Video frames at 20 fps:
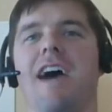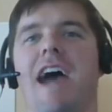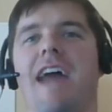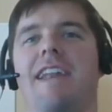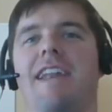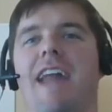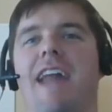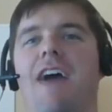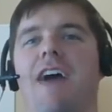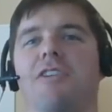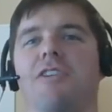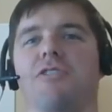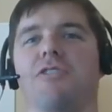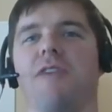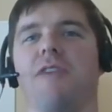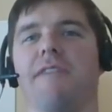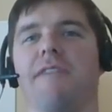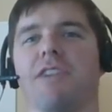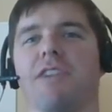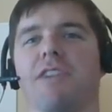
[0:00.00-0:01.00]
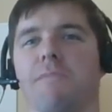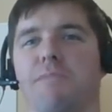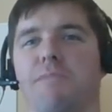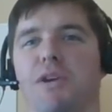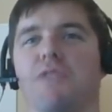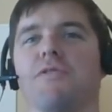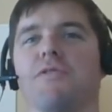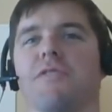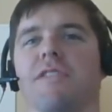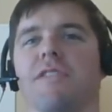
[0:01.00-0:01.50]
And now you have a
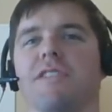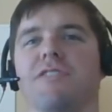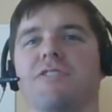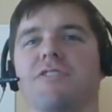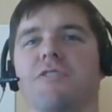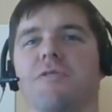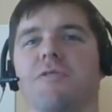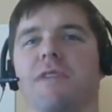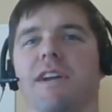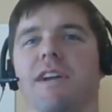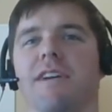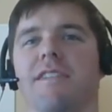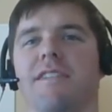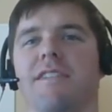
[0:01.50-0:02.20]
computer that's doing it,